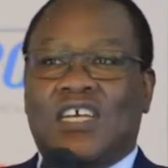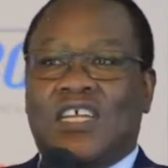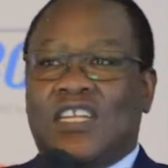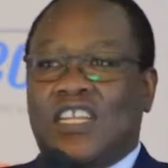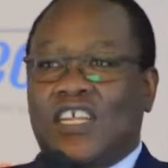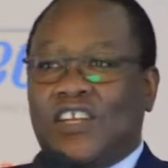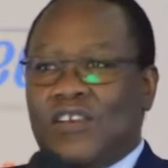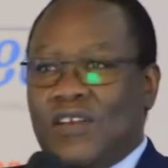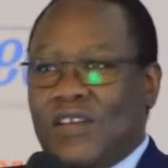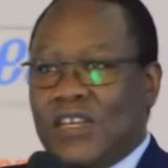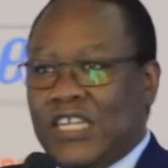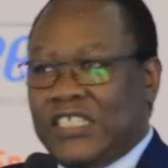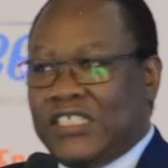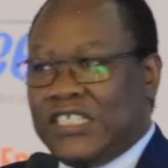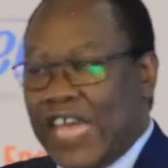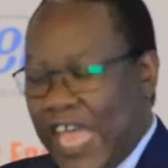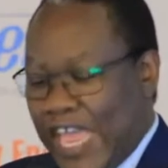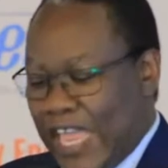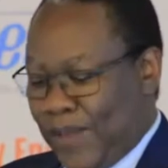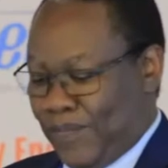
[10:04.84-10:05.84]
the
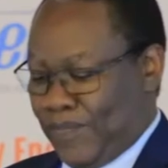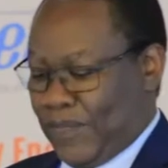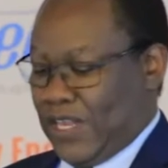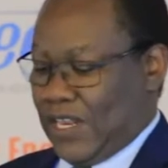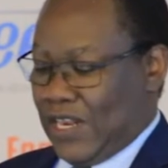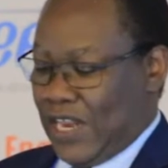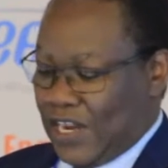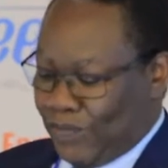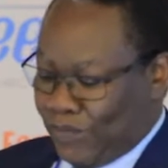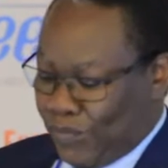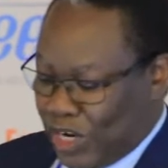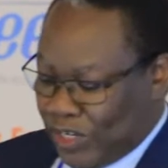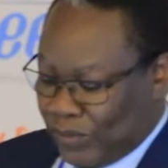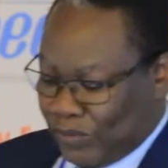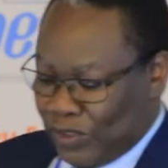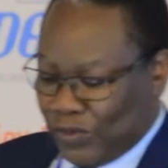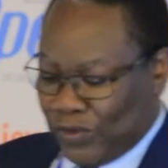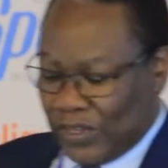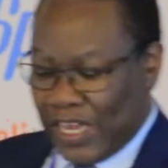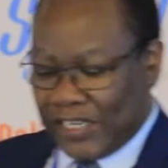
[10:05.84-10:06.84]
time, and that brings
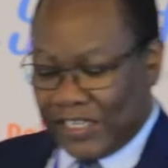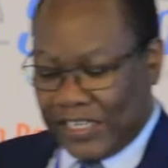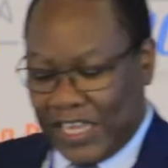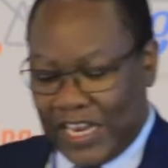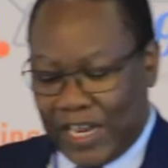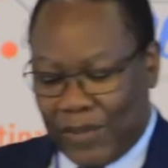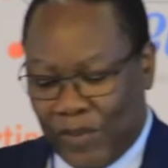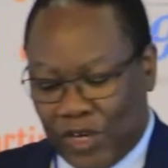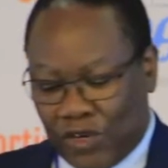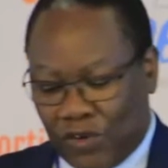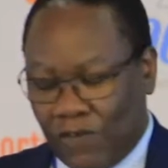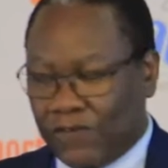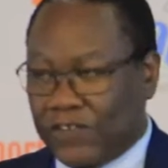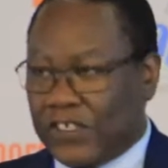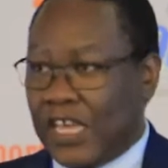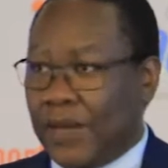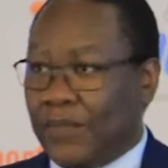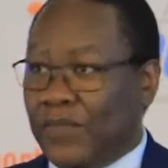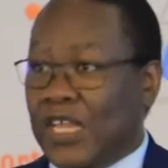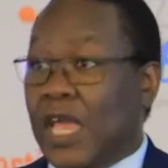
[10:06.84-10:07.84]
me to that element of
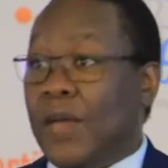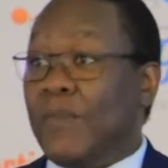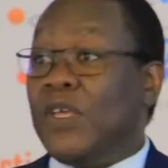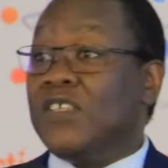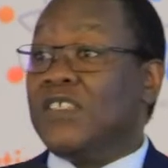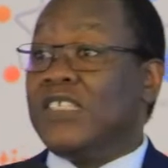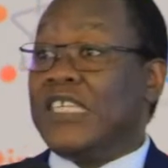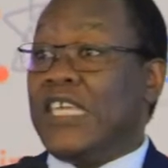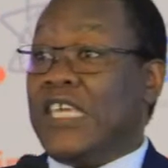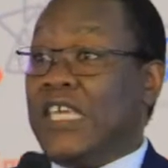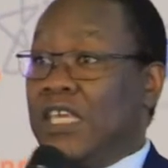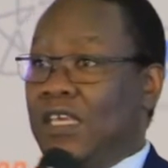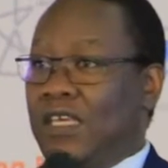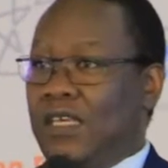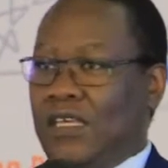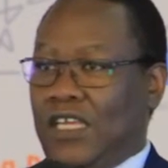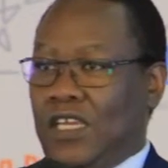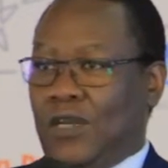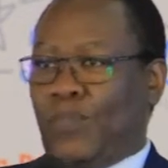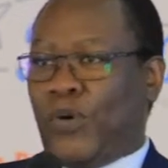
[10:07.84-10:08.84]
time. Time is key
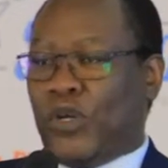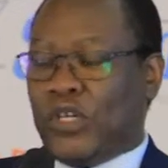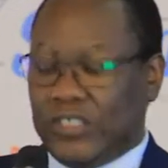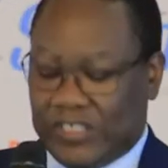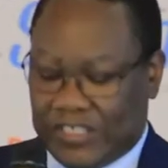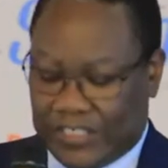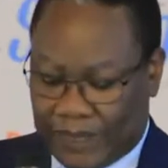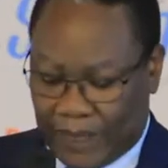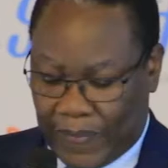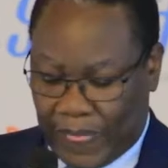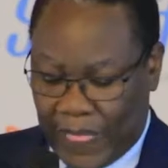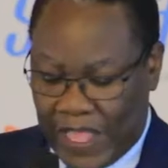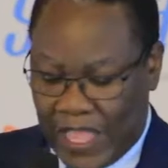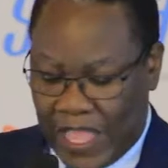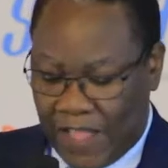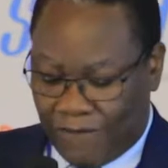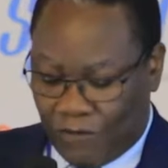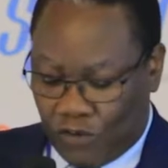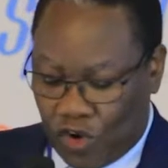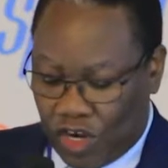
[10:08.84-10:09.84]
in policy.
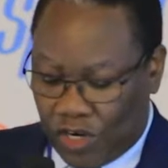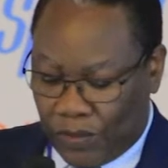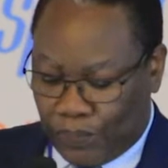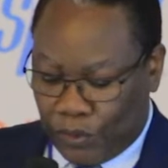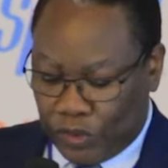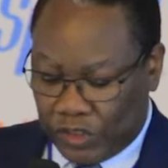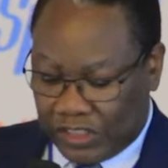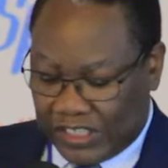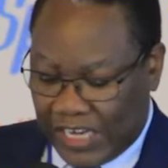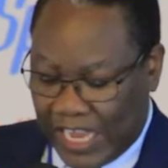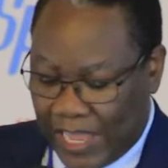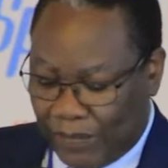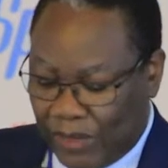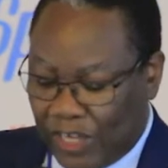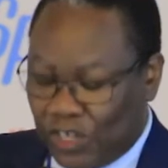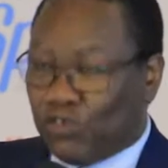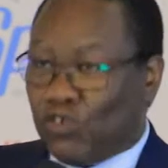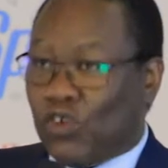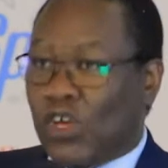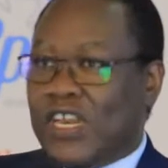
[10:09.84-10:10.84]
If you don't put time
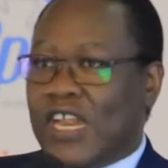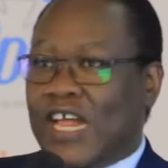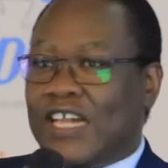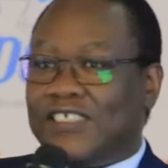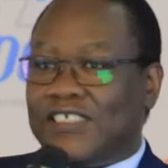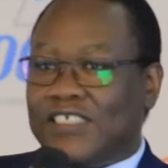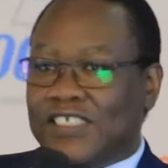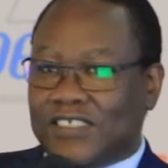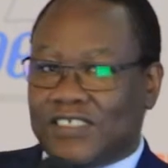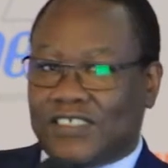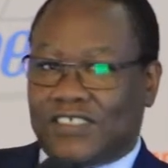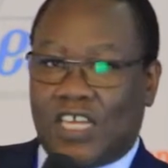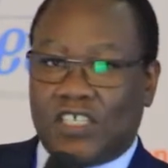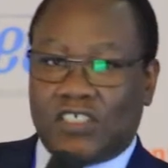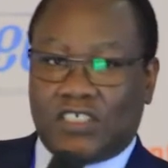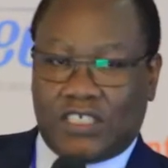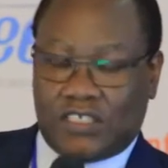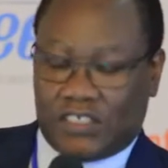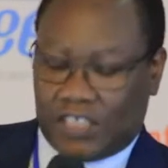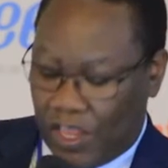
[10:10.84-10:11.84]
into your analysis,
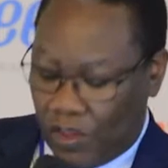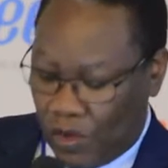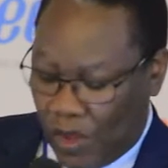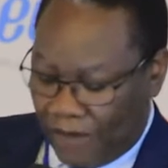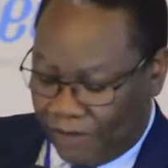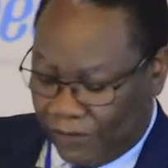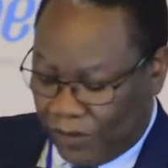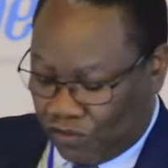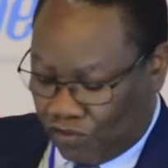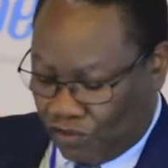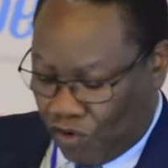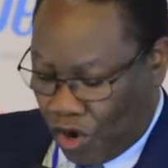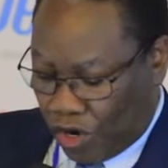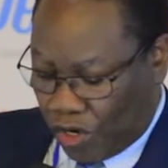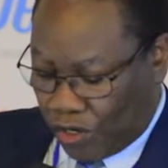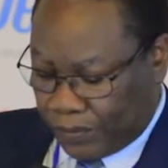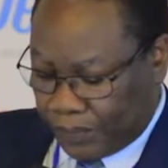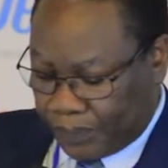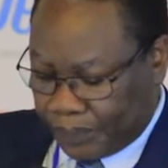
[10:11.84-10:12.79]
chances are you have it wrong.